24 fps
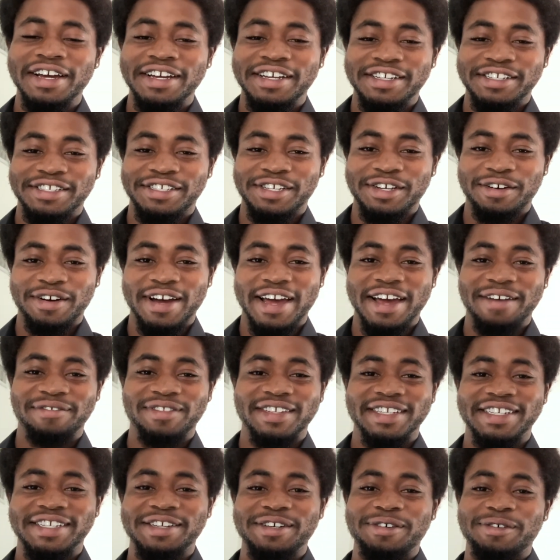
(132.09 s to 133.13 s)
so I have to
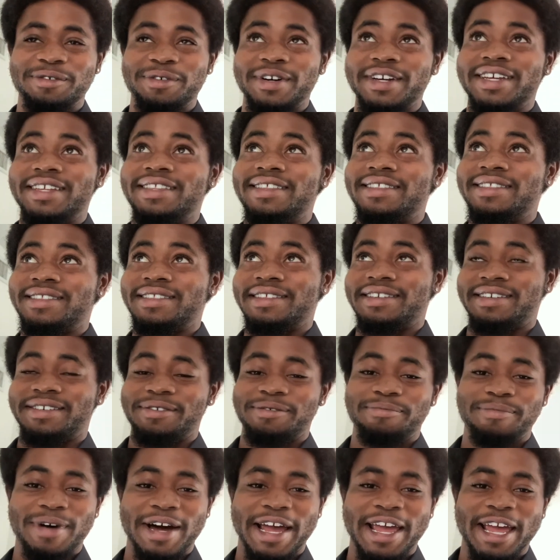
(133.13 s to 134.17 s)
deal with the
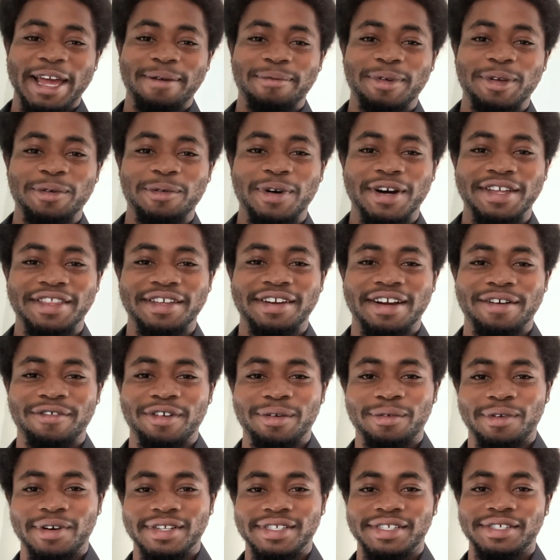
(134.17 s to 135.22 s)
Miami weather every
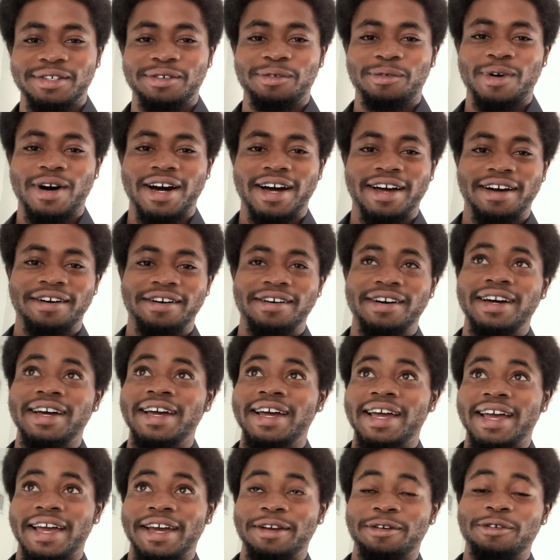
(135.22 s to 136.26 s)
once in a while,
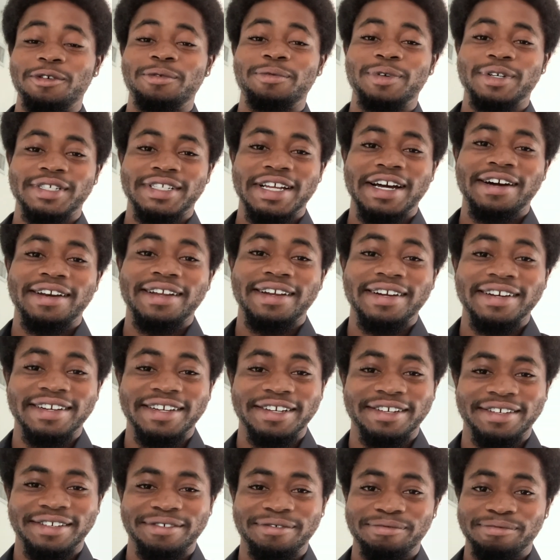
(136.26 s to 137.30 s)
and Ubers down here
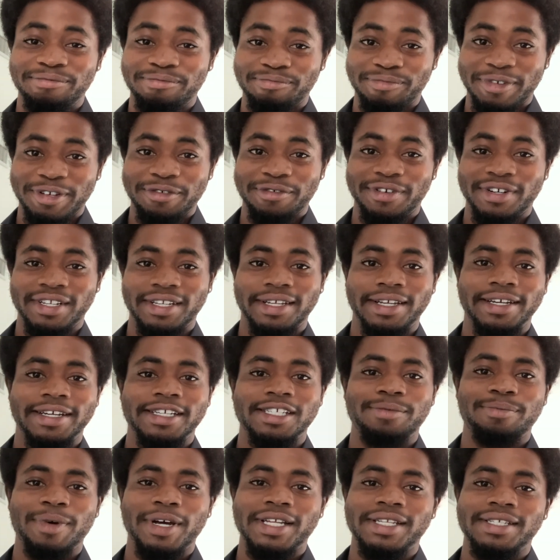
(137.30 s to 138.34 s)
can be really
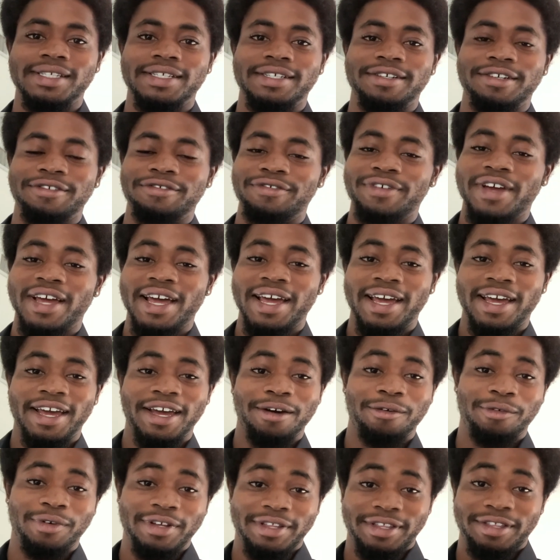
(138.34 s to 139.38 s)
expensive.
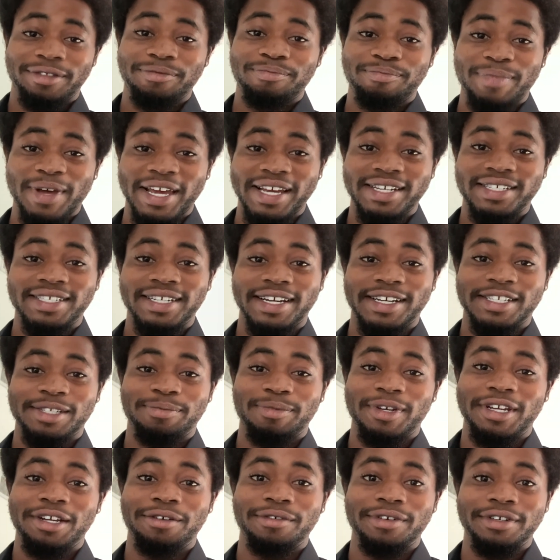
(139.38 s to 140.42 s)
And with paychecks
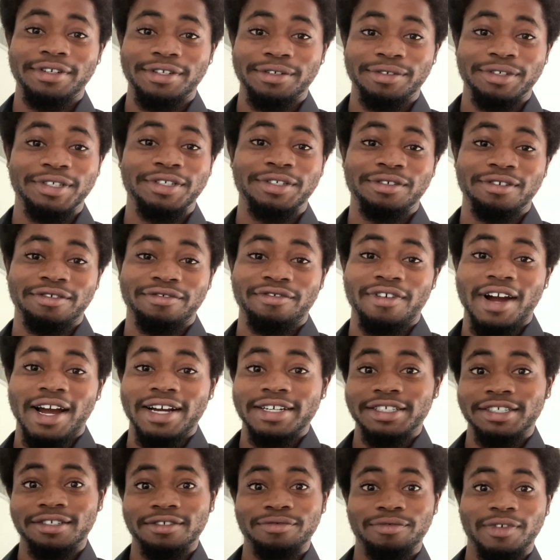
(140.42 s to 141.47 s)
being reduced to a
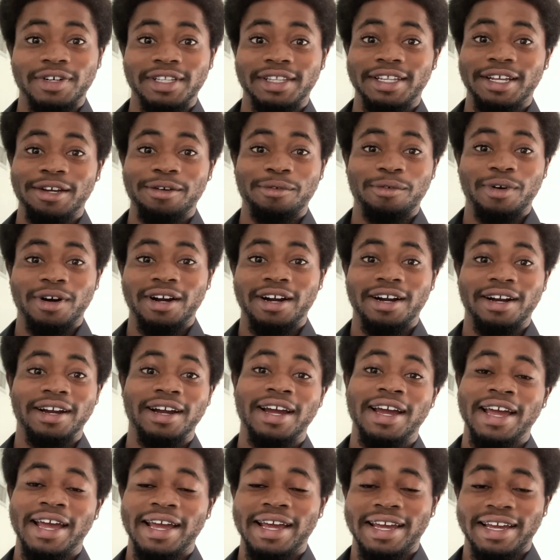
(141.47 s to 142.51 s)
fraction of what they were,
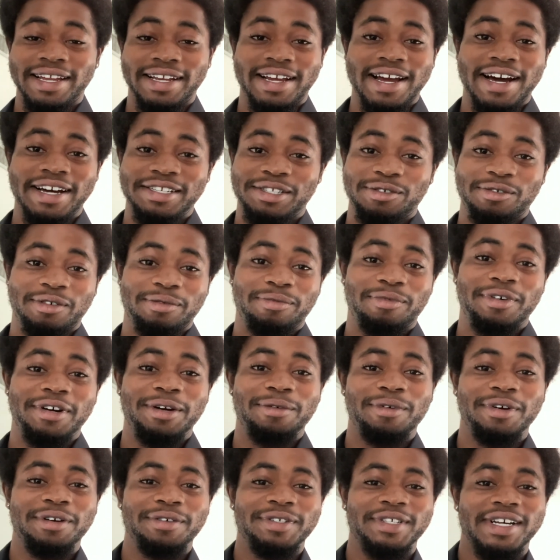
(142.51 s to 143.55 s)
it got to a point
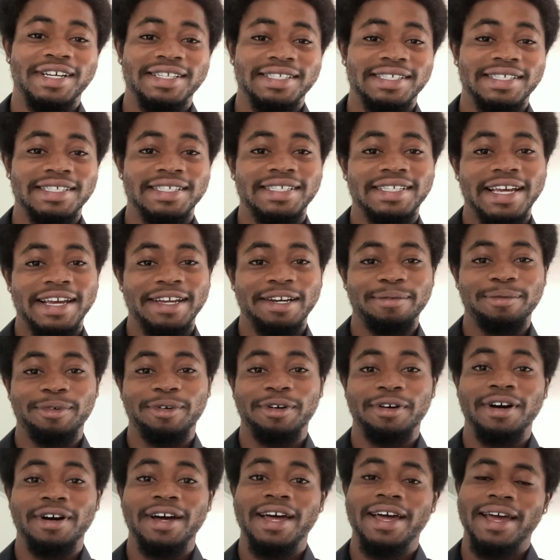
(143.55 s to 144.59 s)
where it was
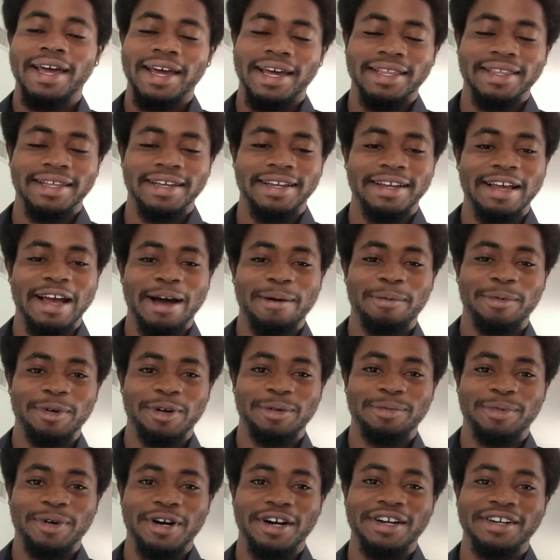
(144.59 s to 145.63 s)
unsustainable, and then capital
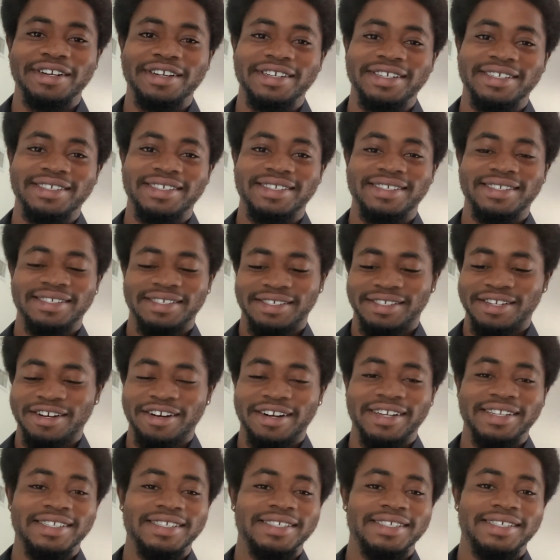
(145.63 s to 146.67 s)
partners
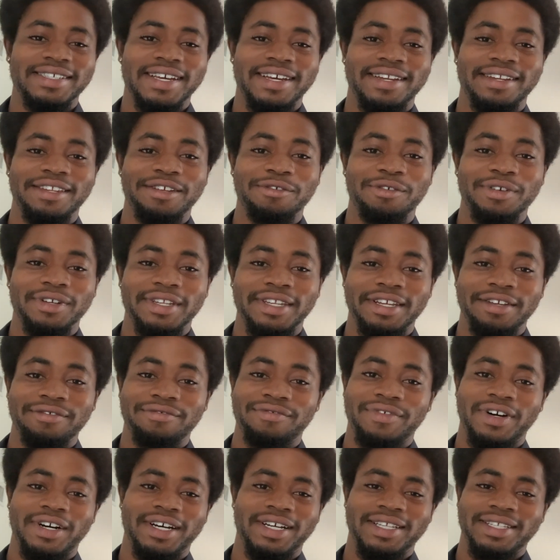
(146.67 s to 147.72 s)
started to send the relief
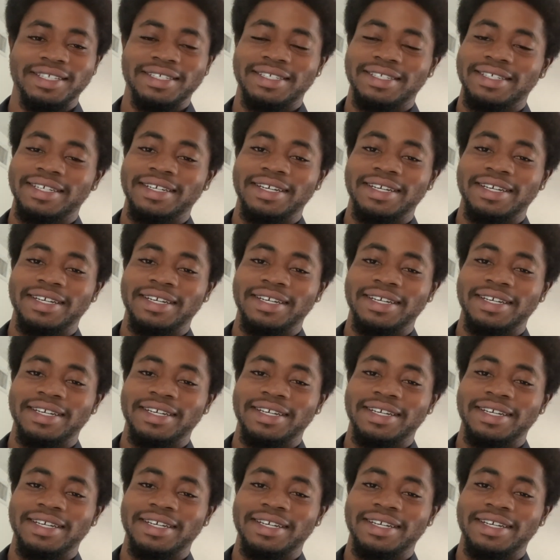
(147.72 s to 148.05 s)
funds.